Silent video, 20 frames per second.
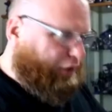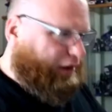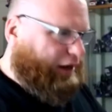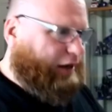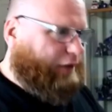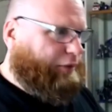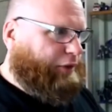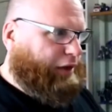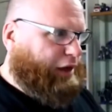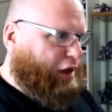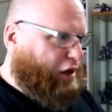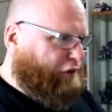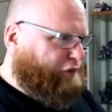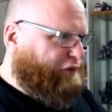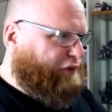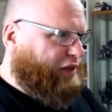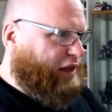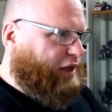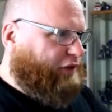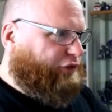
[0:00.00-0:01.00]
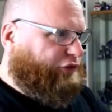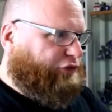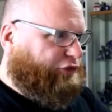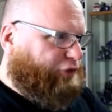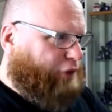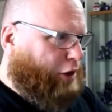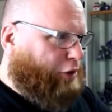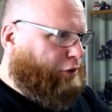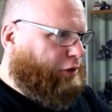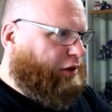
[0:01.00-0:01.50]
Doing it. We're going for
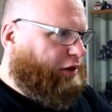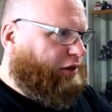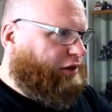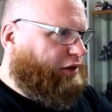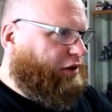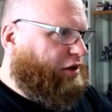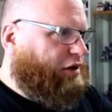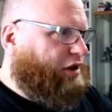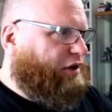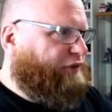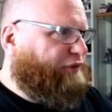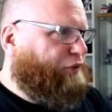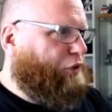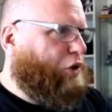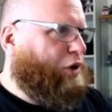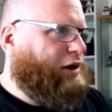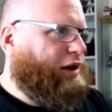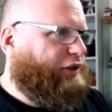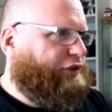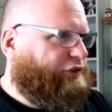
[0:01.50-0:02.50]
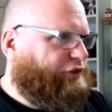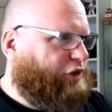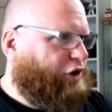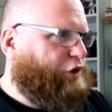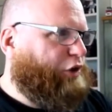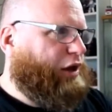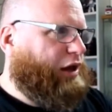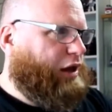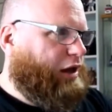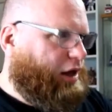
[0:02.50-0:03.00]
that stroke at 34.
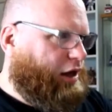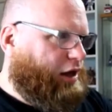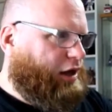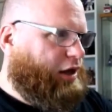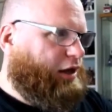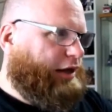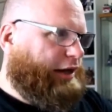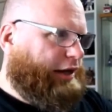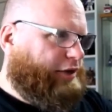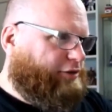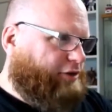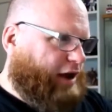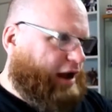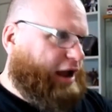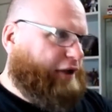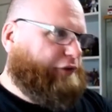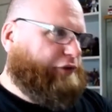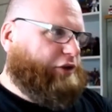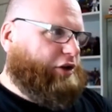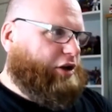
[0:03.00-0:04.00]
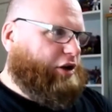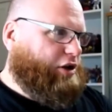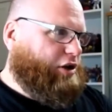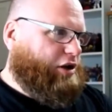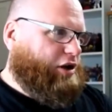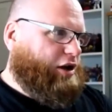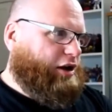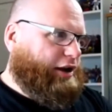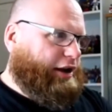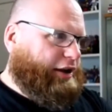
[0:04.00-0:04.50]
Let's do it. Early grave.
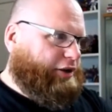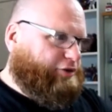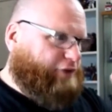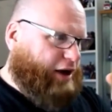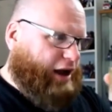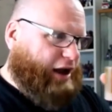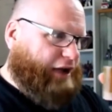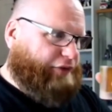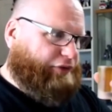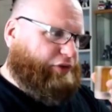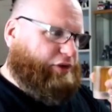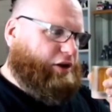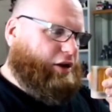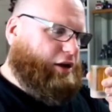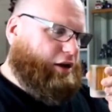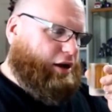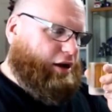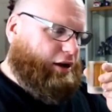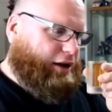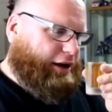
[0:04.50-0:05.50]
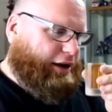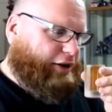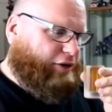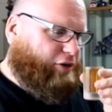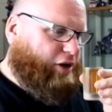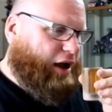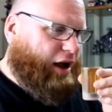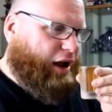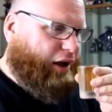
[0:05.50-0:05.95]
Early grave. Early